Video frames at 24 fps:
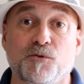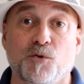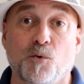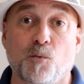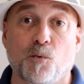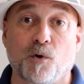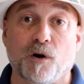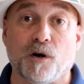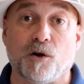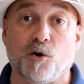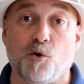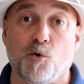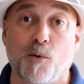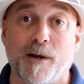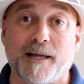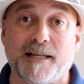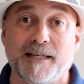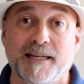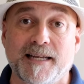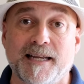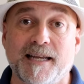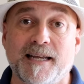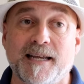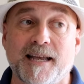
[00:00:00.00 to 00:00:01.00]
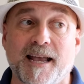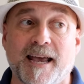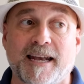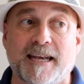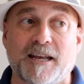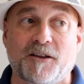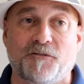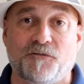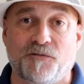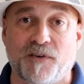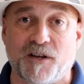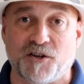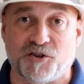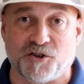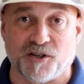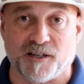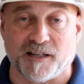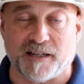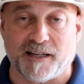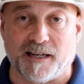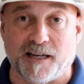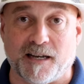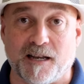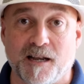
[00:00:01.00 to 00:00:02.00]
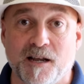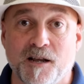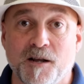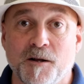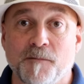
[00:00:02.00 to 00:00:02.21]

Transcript: to work quickly and efficiently,